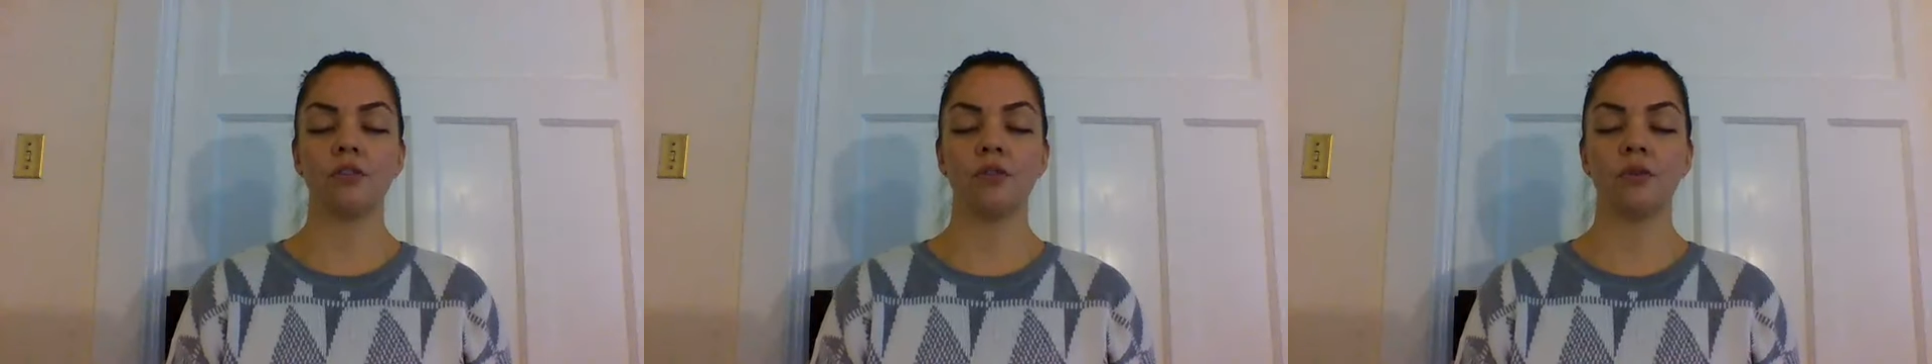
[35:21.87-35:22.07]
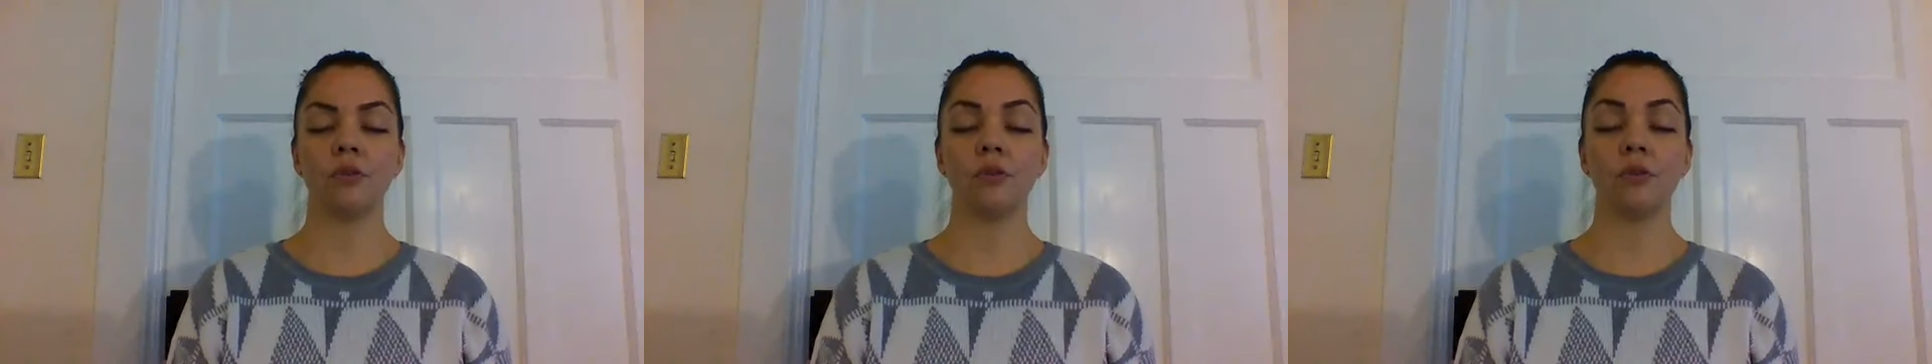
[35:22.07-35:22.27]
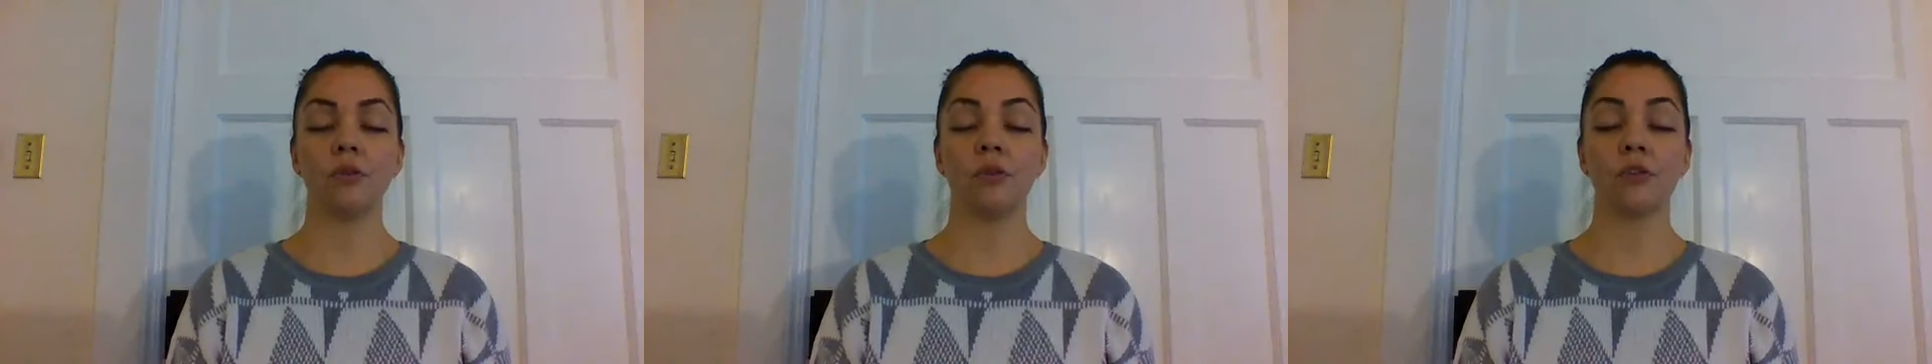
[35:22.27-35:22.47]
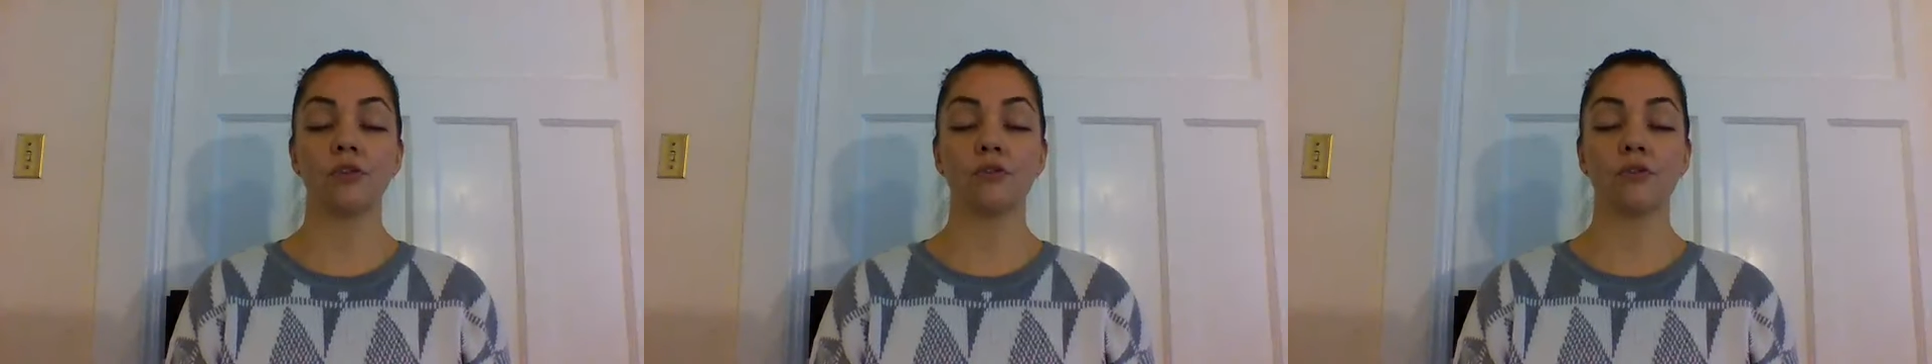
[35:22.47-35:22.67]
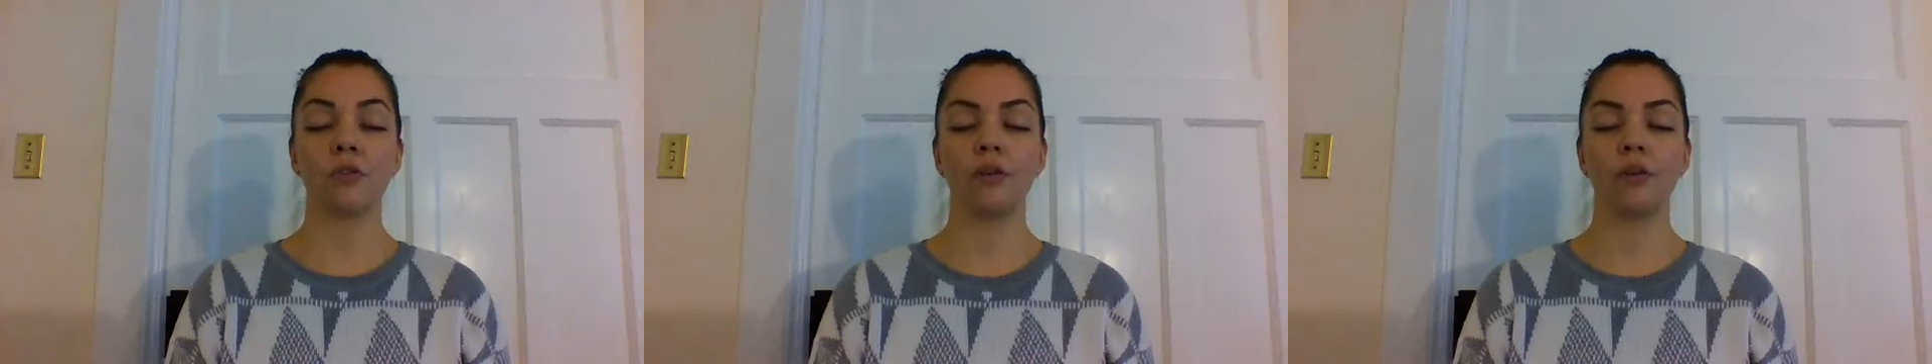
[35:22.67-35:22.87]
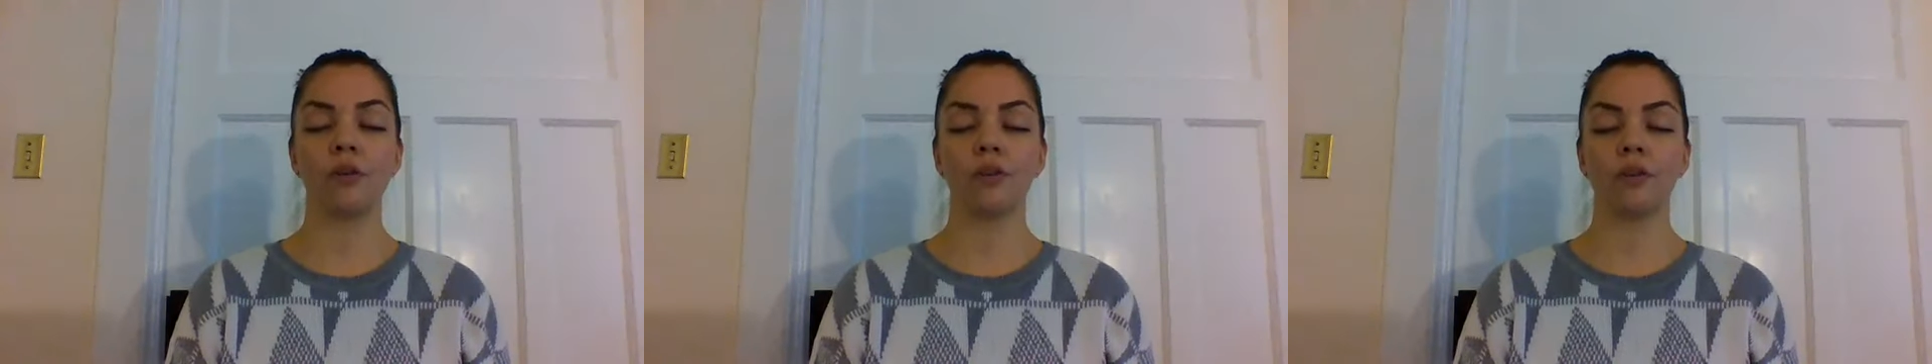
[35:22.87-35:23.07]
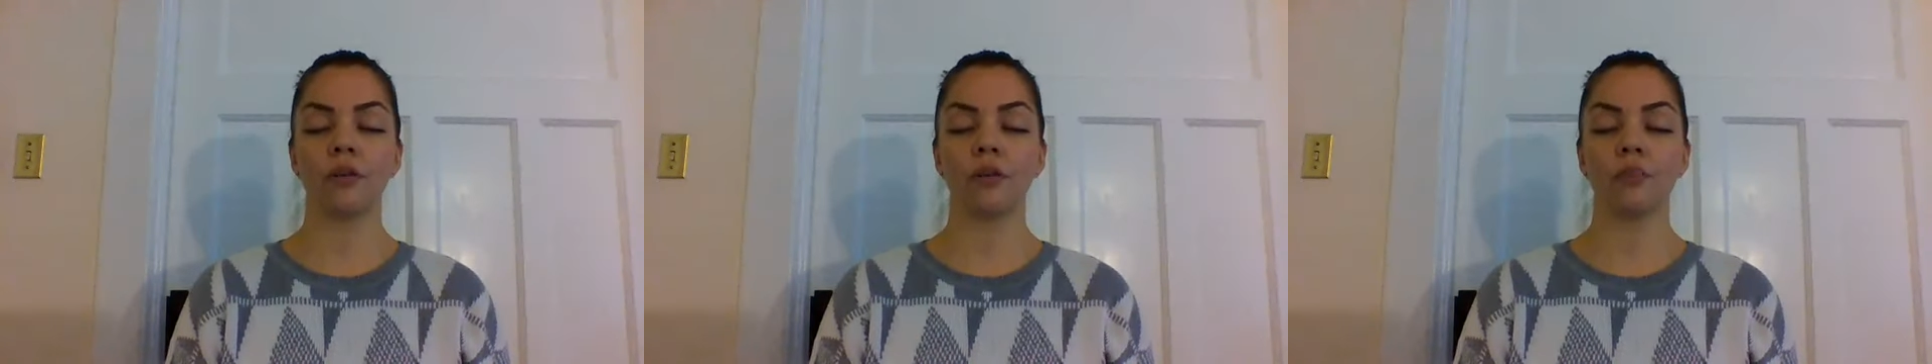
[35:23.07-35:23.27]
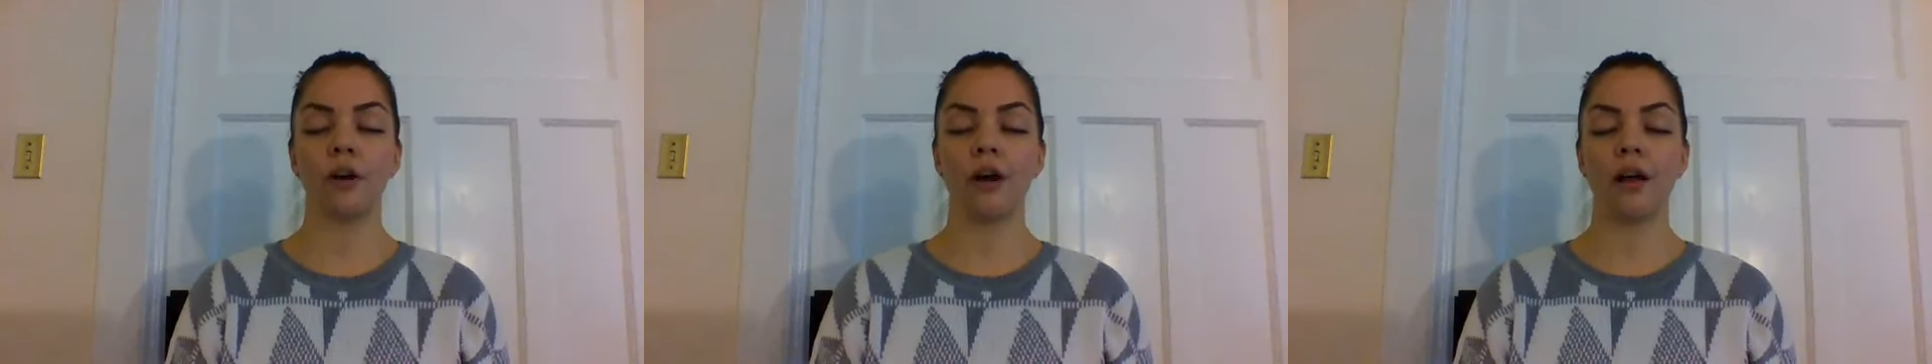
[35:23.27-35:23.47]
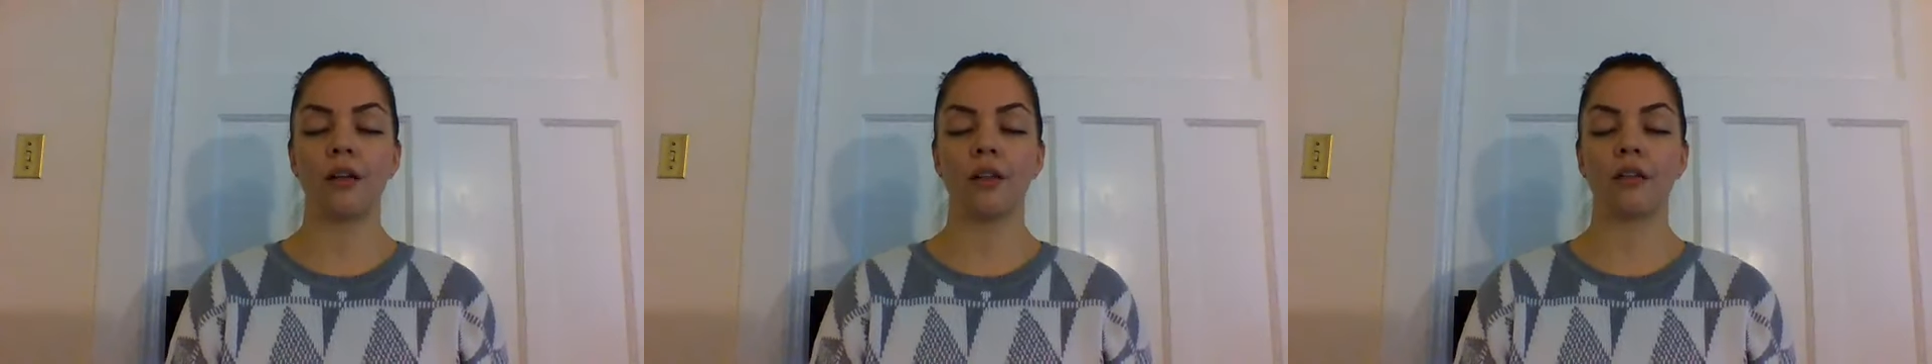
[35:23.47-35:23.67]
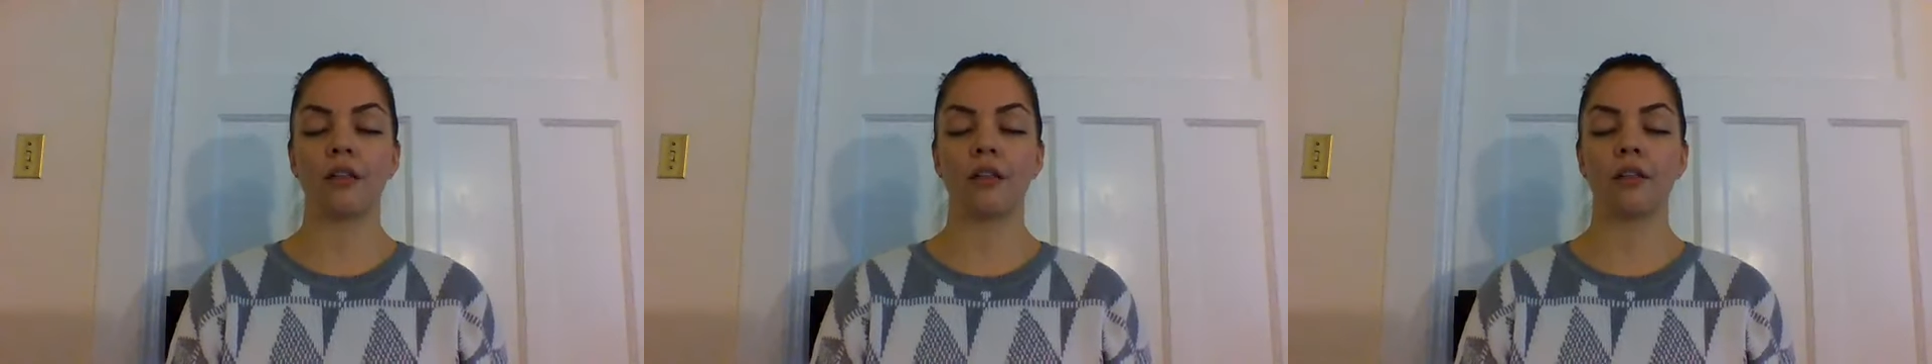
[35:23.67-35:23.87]
to control your
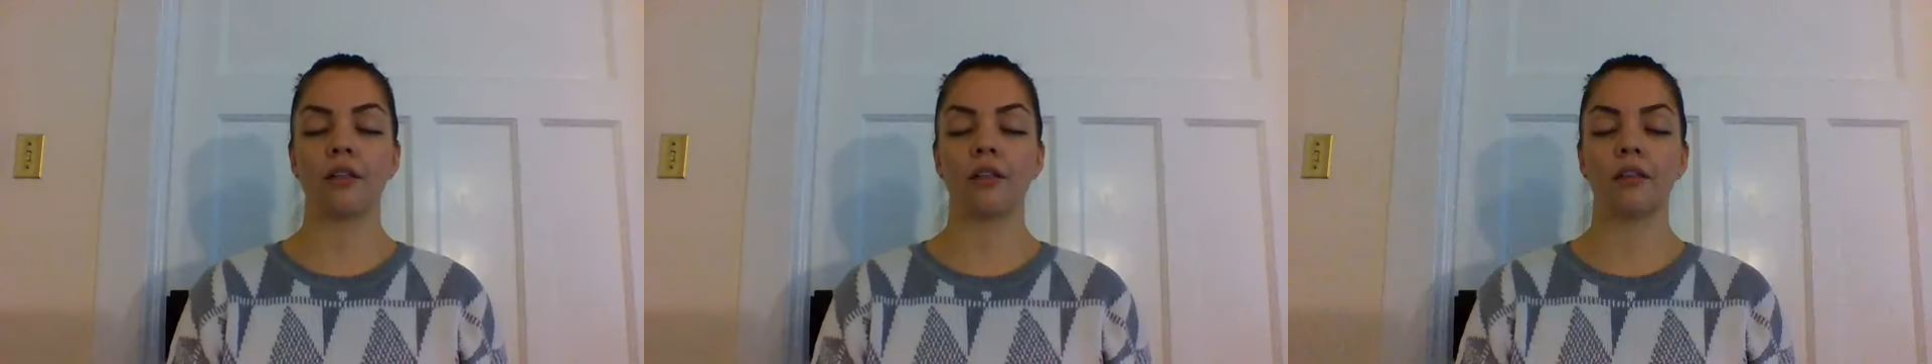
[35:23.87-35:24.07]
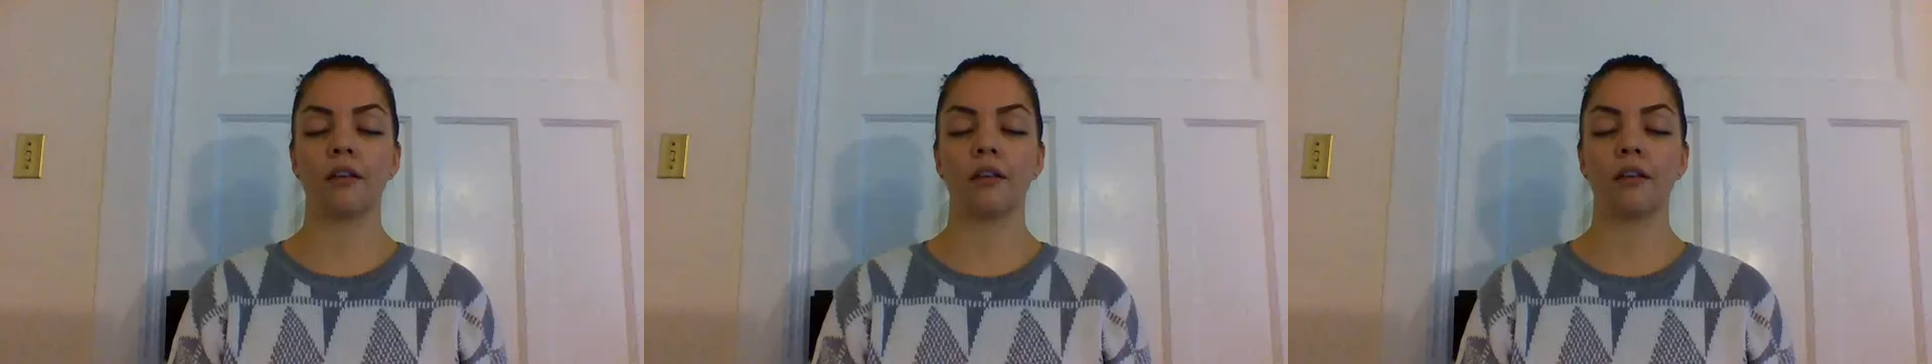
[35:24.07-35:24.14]
breath